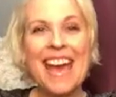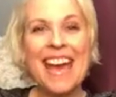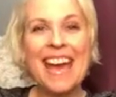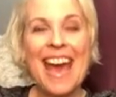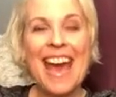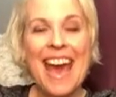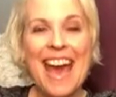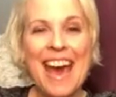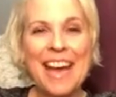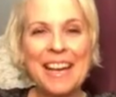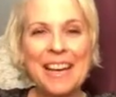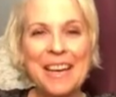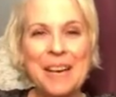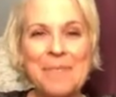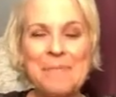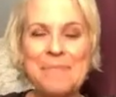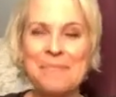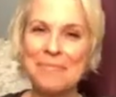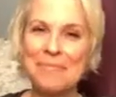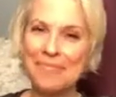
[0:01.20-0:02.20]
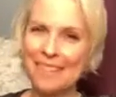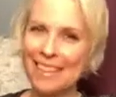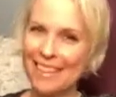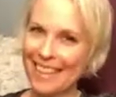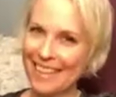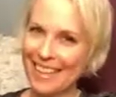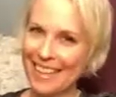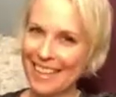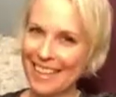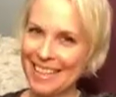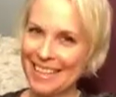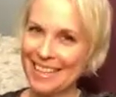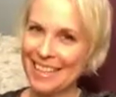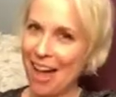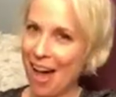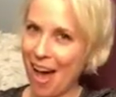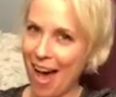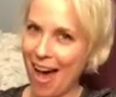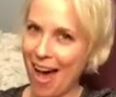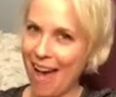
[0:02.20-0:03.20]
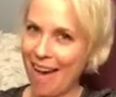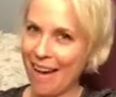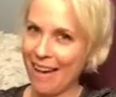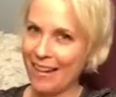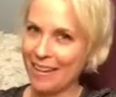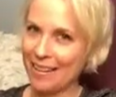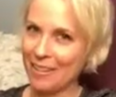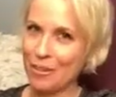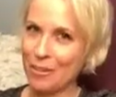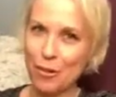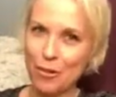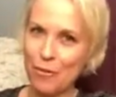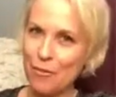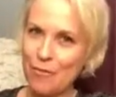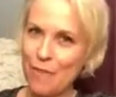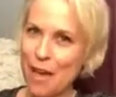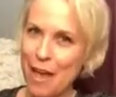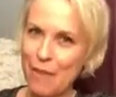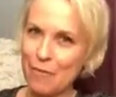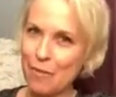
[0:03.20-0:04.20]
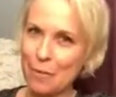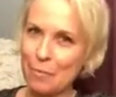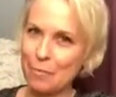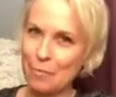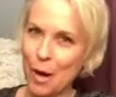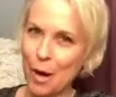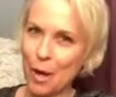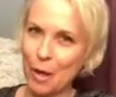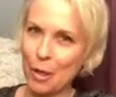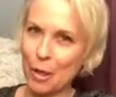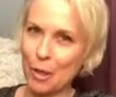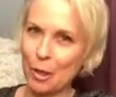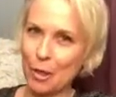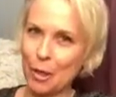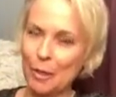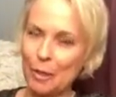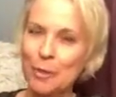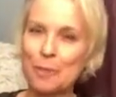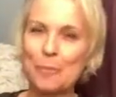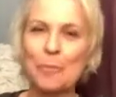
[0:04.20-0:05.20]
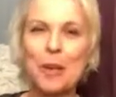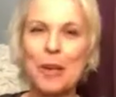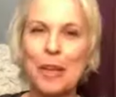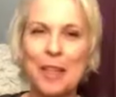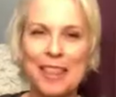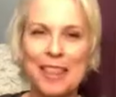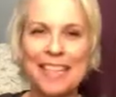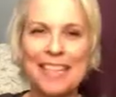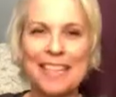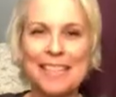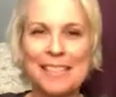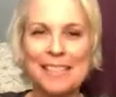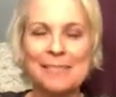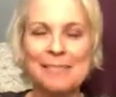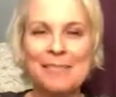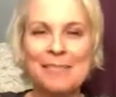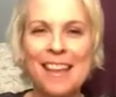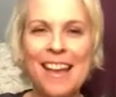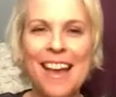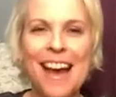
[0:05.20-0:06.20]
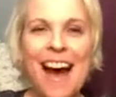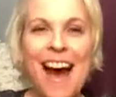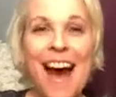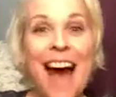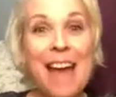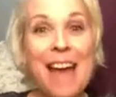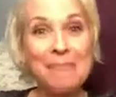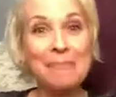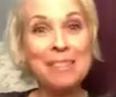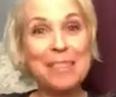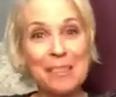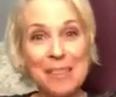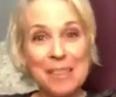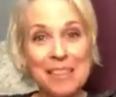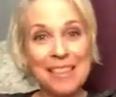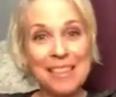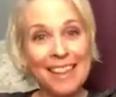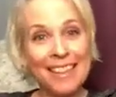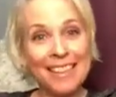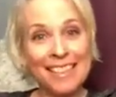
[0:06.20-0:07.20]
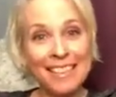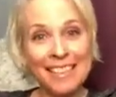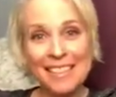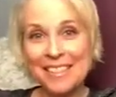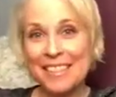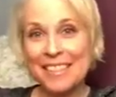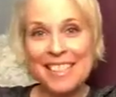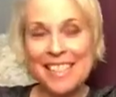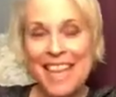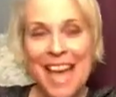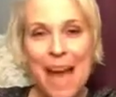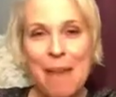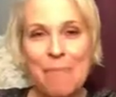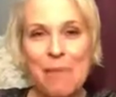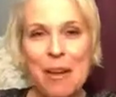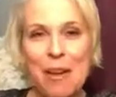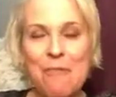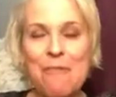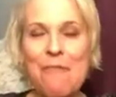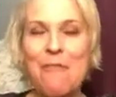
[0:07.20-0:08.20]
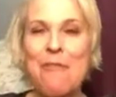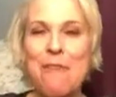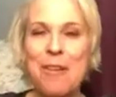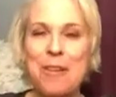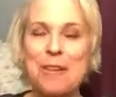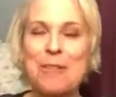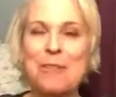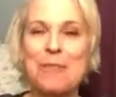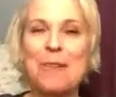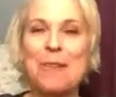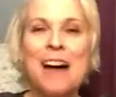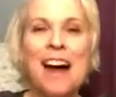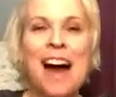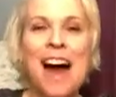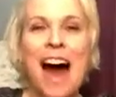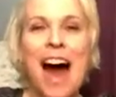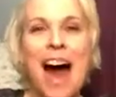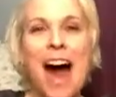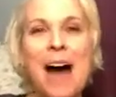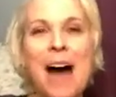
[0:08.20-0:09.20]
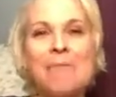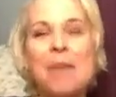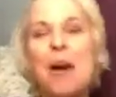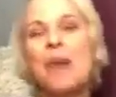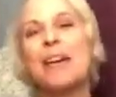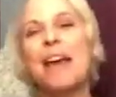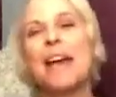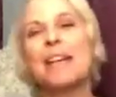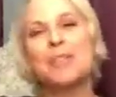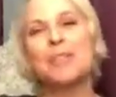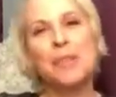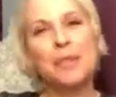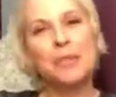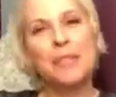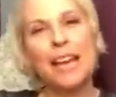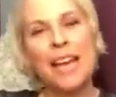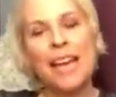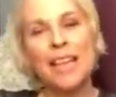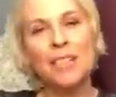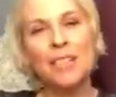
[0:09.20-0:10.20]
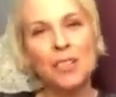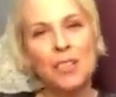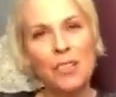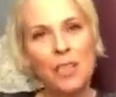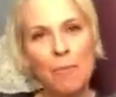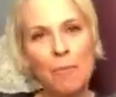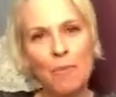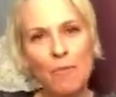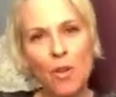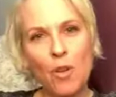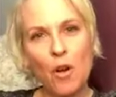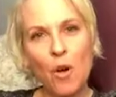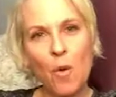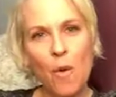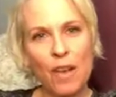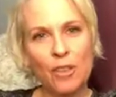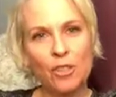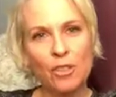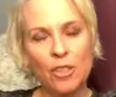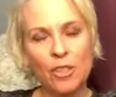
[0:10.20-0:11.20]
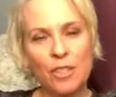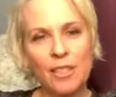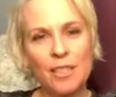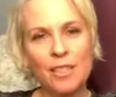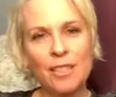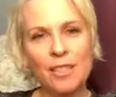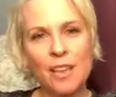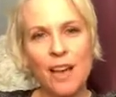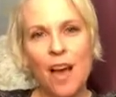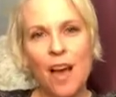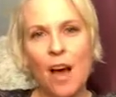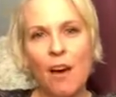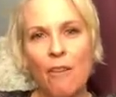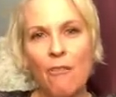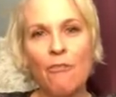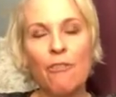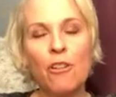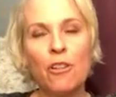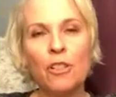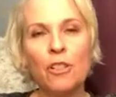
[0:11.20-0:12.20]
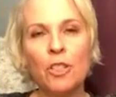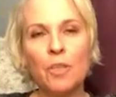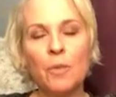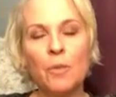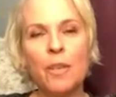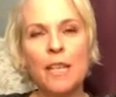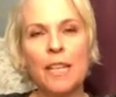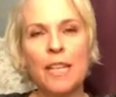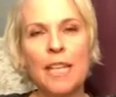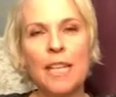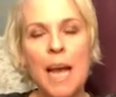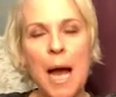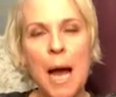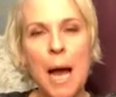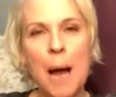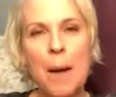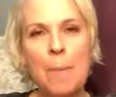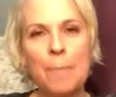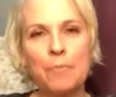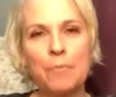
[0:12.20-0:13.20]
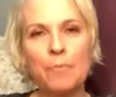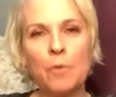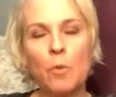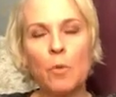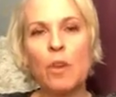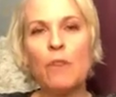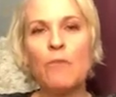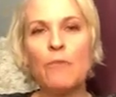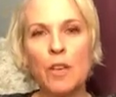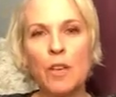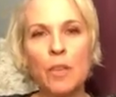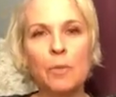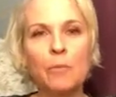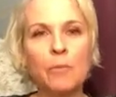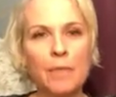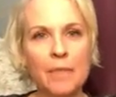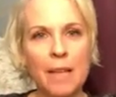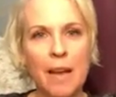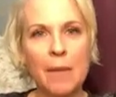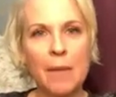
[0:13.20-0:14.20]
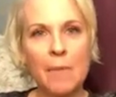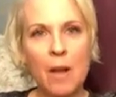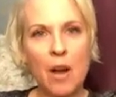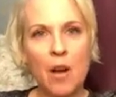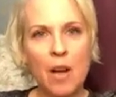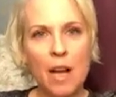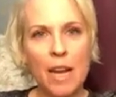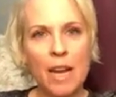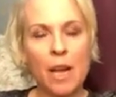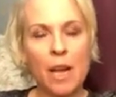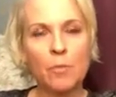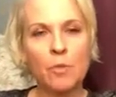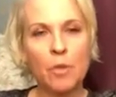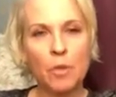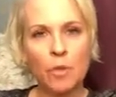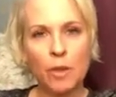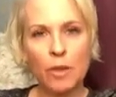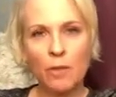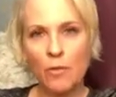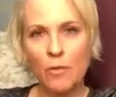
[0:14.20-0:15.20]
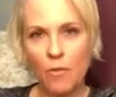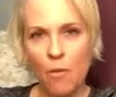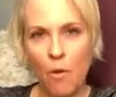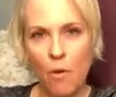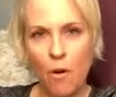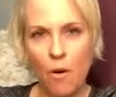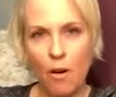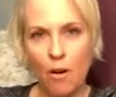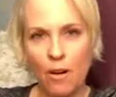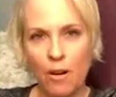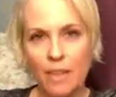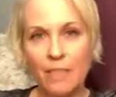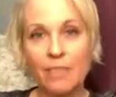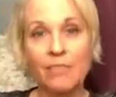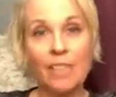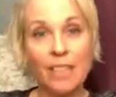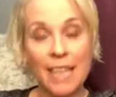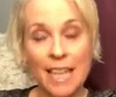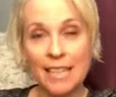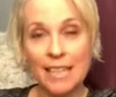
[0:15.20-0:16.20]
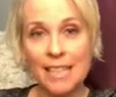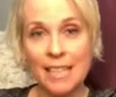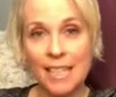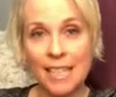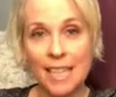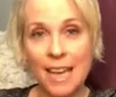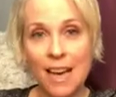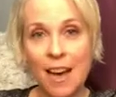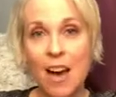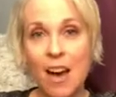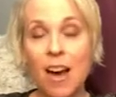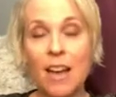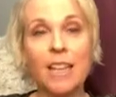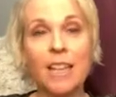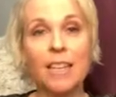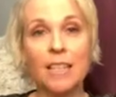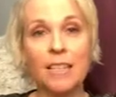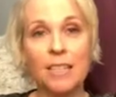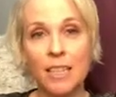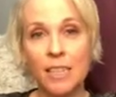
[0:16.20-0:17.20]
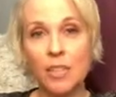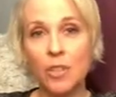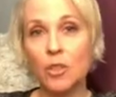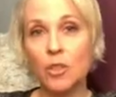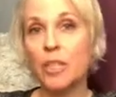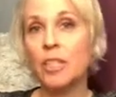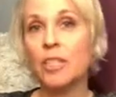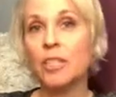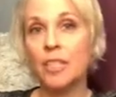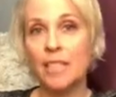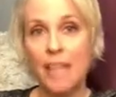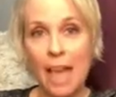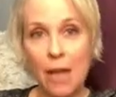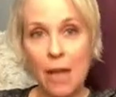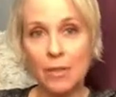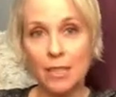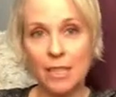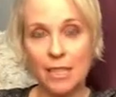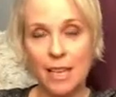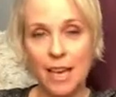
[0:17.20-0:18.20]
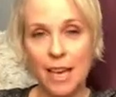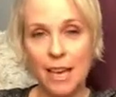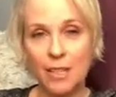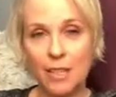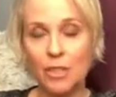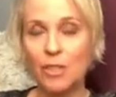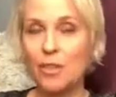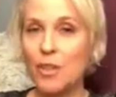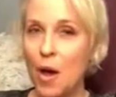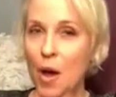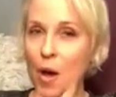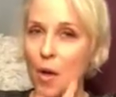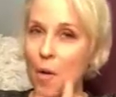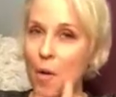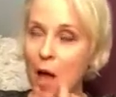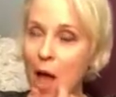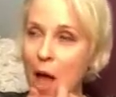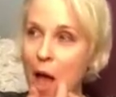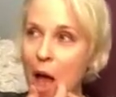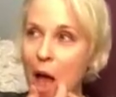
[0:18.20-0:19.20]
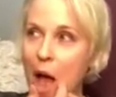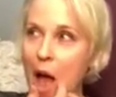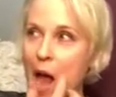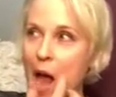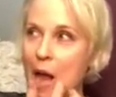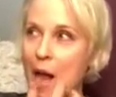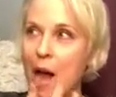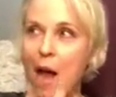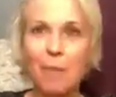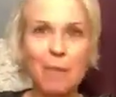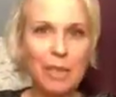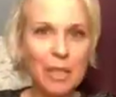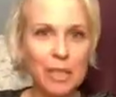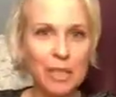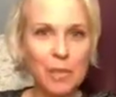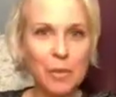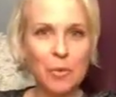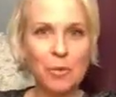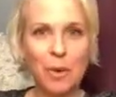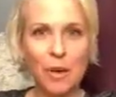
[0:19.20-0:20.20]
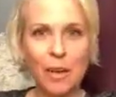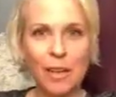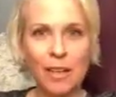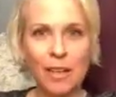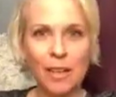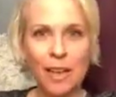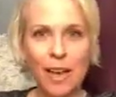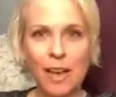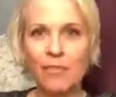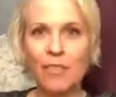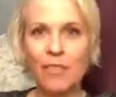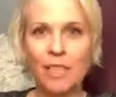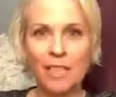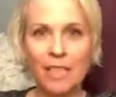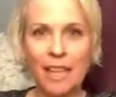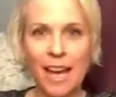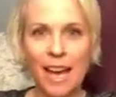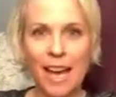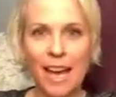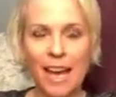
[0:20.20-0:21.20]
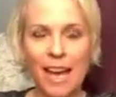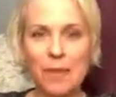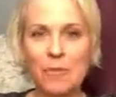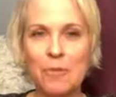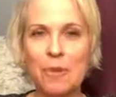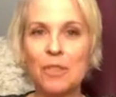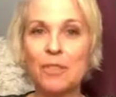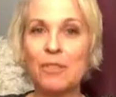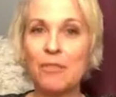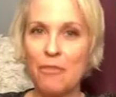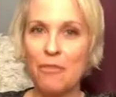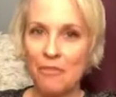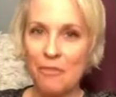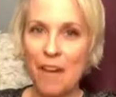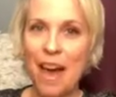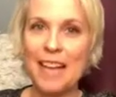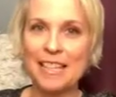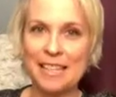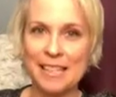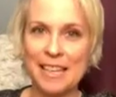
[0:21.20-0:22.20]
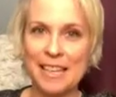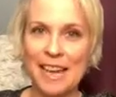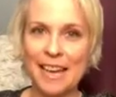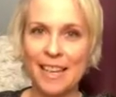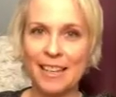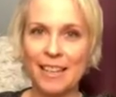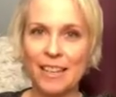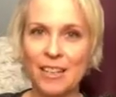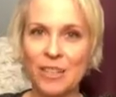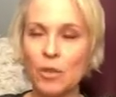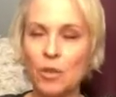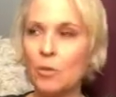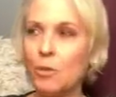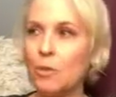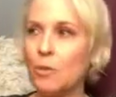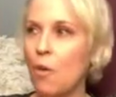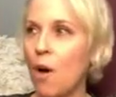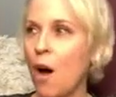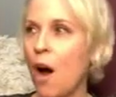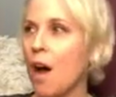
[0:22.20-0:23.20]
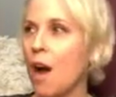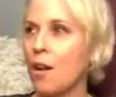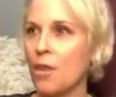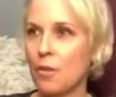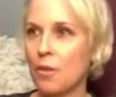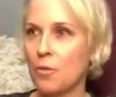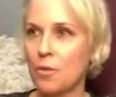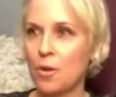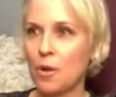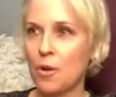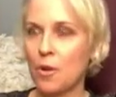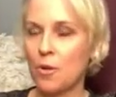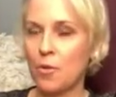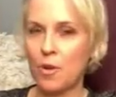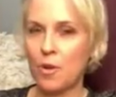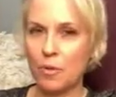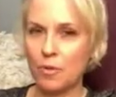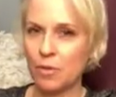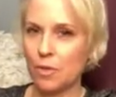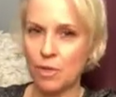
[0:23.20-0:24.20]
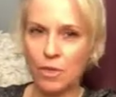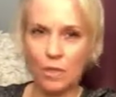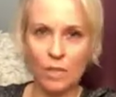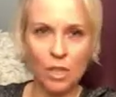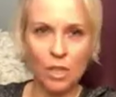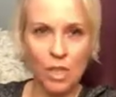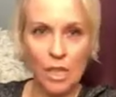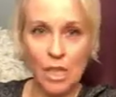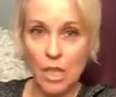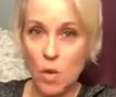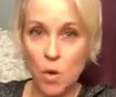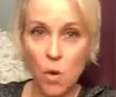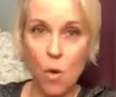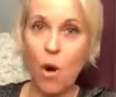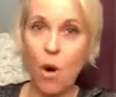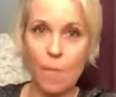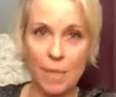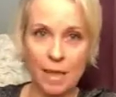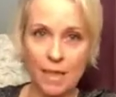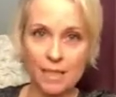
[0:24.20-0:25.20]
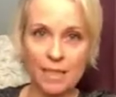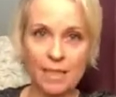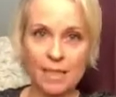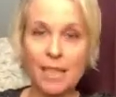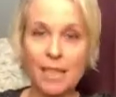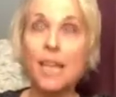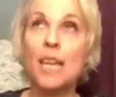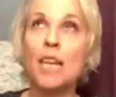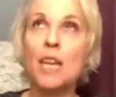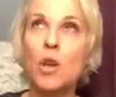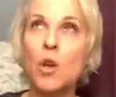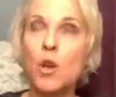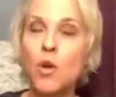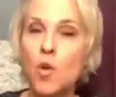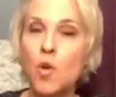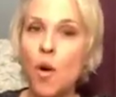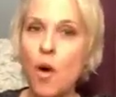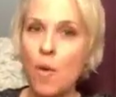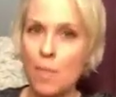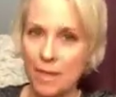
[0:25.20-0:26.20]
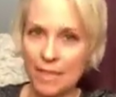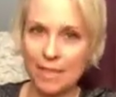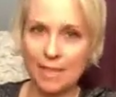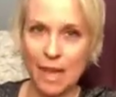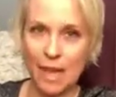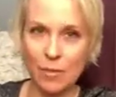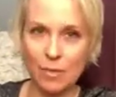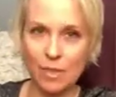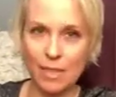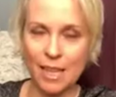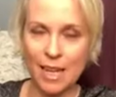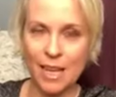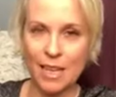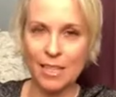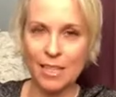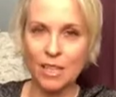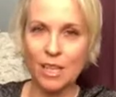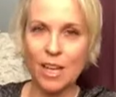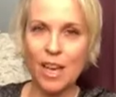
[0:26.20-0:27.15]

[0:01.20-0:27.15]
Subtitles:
Adam. It's I, your favorite bug girl, Brooke Theiss. I'm so excited to do this cameo for you. Okay, so to answer some of your questions, first we filmed Nightmare on Elm Street 4 in Valencia on an industrial soundstage. So coming to work every day was fascinating. You would walk through, it was this enormous, enormous soundstage.